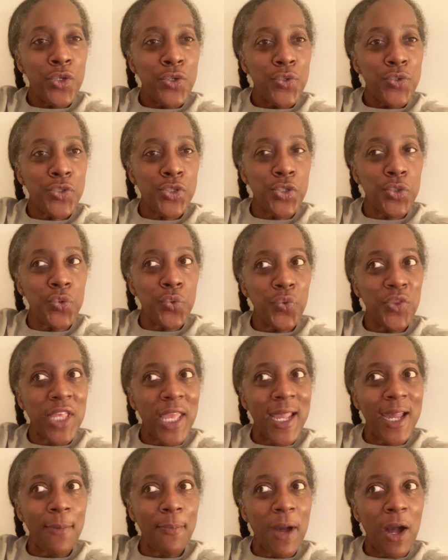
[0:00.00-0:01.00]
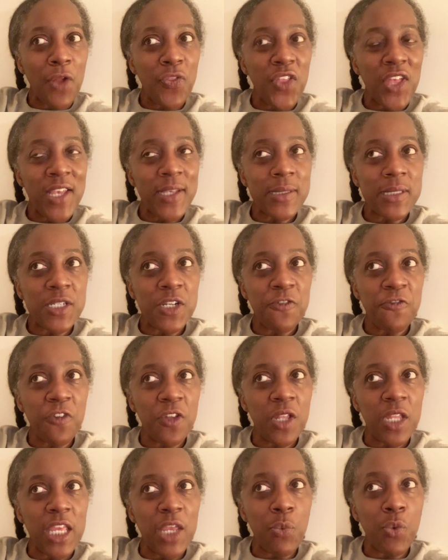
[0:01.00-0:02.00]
to think about things differently.